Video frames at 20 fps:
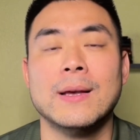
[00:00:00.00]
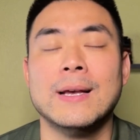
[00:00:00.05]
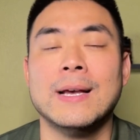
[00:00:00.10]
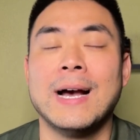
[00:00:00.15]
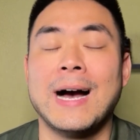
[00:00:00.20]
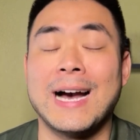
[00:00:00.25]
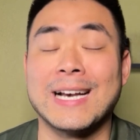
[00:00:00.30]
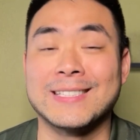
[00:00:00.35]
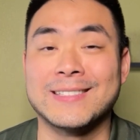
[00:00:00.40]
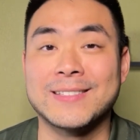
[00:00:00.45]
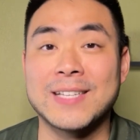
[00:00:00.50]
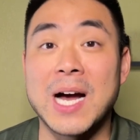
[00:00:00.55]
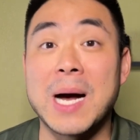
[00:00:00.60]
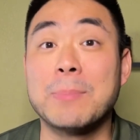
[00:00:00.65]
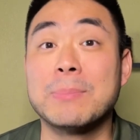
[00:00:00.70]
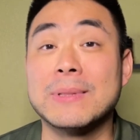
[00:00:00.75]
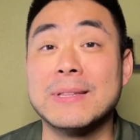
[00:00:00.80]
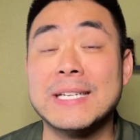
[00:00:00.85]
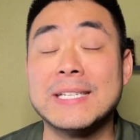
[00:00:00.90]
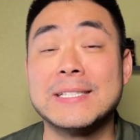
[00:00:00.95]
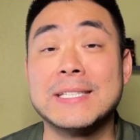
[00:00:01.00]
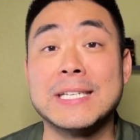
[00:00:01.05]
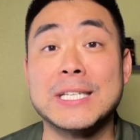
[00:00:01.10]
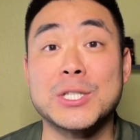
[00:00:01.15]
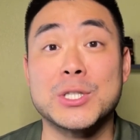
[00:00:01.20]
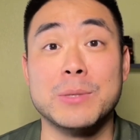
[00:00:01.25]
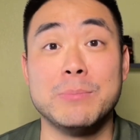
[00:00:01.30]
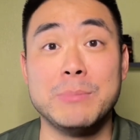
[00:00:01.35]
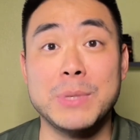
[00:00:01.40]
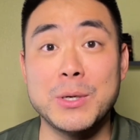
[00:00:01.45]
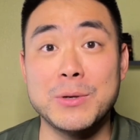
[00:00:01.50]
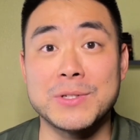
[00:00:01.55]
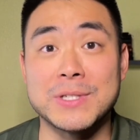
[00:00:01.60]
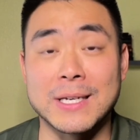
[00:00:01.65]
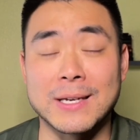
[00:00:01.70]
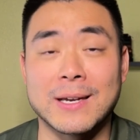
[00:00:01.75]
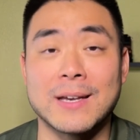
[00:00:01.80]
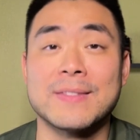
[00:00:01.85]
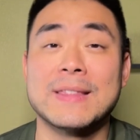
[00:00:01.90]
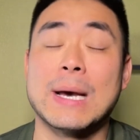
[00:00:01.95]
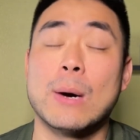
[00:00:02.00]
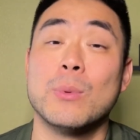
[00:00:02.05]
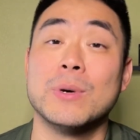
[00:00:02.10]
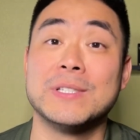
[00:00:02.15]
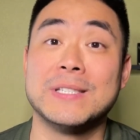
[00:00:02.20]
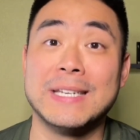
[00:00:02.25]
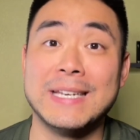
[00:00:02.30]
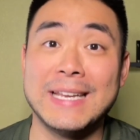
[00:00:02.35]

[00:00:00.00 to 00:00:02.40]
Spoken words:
I stopped listening to music that was in